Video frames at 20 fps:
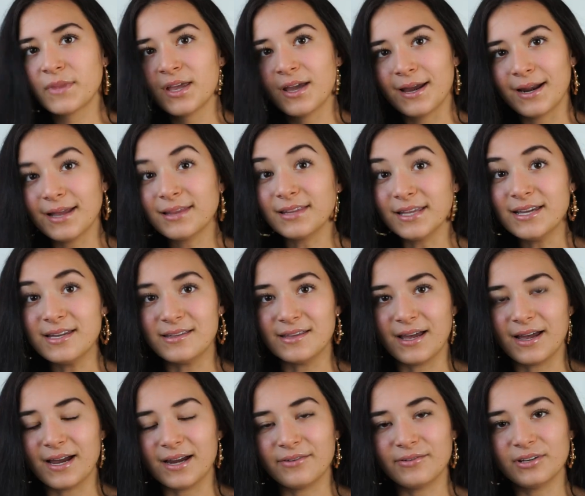And I like
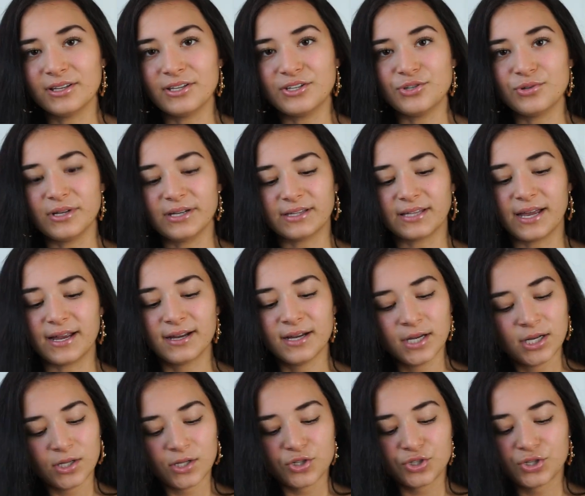that. I really do like that.
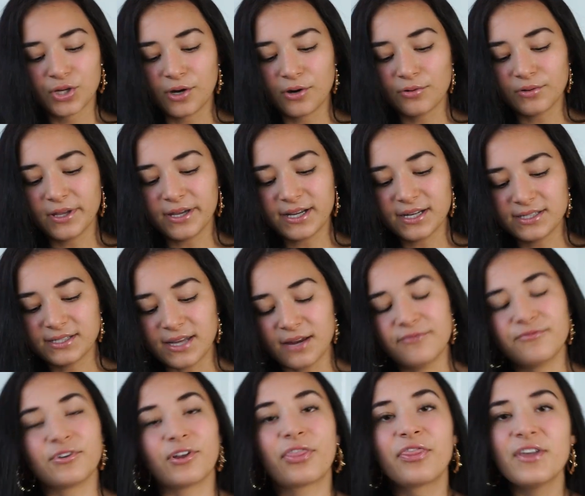So, like I
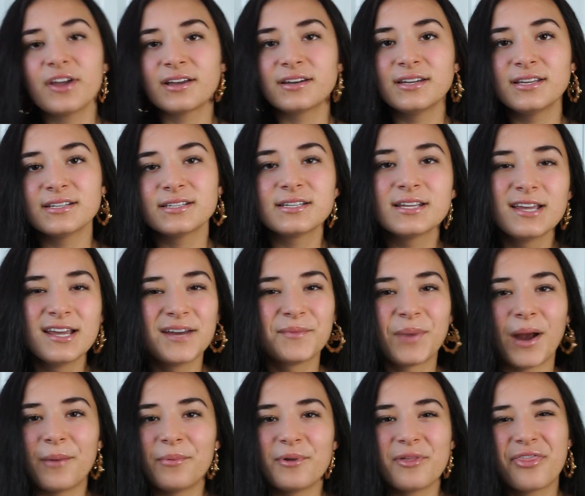said, for thickness,
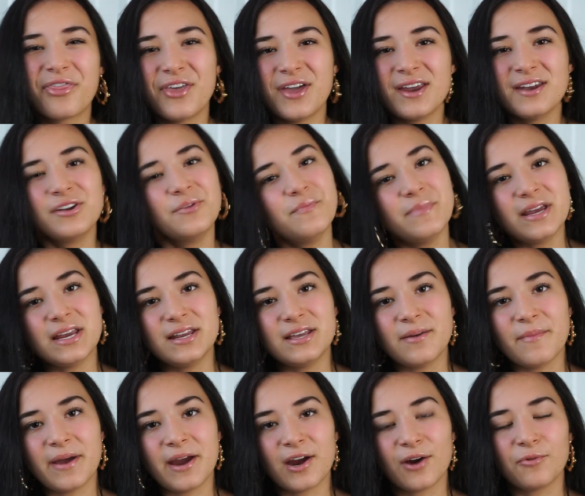probably thin to
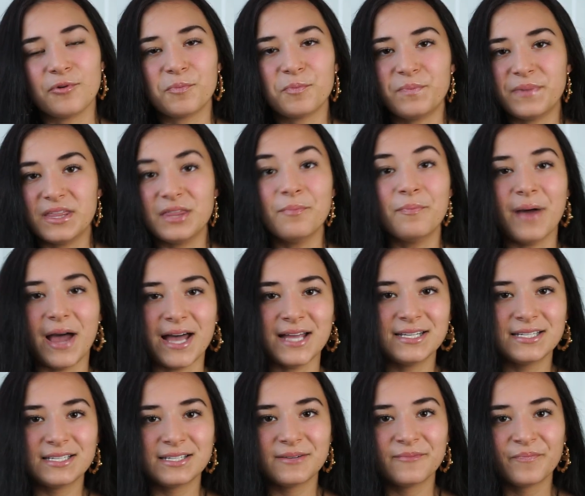medium hair would be the
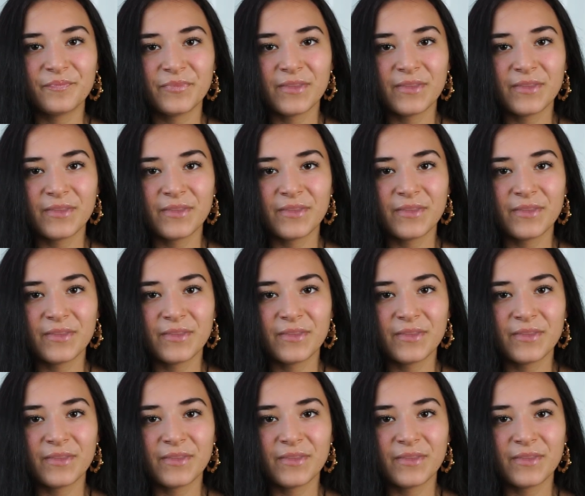best.